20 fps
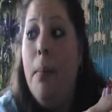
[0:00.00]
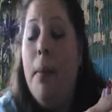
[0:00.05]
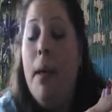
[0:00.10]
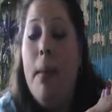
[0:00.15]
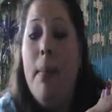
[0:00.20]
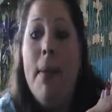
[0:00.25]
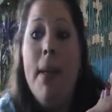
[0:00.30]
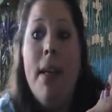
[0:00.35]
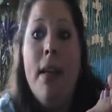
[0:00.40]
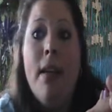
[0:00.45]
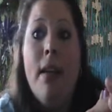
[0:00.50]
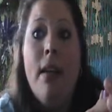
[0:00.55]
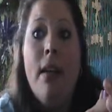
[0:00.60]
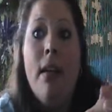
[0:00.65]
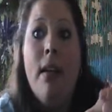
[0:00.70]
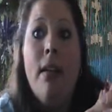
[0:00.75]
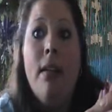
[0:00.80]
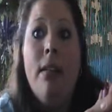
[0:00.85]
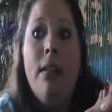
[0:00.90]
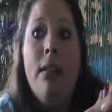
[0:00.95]
but
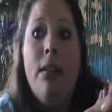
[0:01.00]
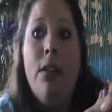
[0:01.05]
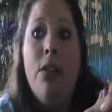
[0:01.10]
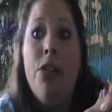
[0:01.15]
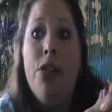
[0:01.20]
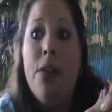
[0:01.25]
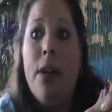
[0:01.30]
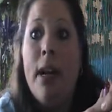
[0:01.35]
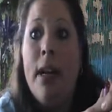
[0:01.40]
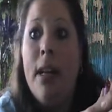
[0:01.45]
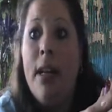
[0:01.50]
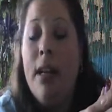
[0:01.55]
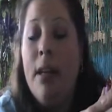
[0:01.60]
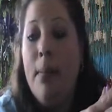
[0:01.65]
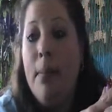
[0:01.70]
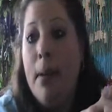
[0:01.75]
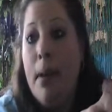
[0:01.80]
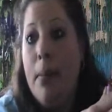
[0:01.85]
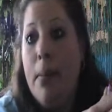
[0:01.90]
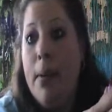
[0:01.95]
because you try to
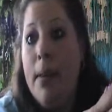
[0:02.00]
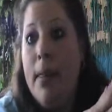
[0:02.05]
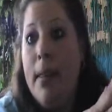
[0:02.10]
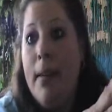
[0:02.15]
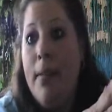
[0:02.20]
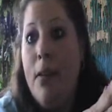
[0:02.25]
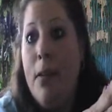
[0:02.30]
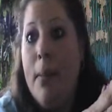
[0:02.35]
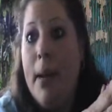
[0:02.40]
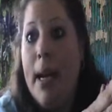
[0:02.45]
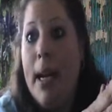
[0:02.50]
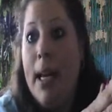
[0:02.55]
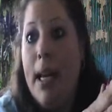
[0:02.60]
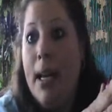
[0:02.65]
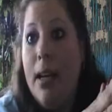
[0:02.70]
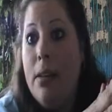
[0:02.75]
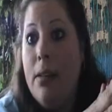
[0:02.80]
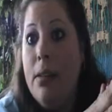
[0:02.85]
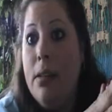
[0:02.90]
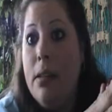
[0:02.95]
keep up with
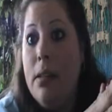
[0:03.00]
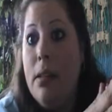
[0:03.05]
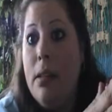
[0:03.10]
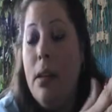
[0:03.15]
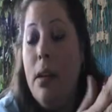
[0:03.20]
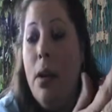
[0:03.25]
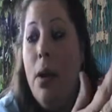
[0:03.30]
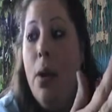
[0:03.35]
everybody else?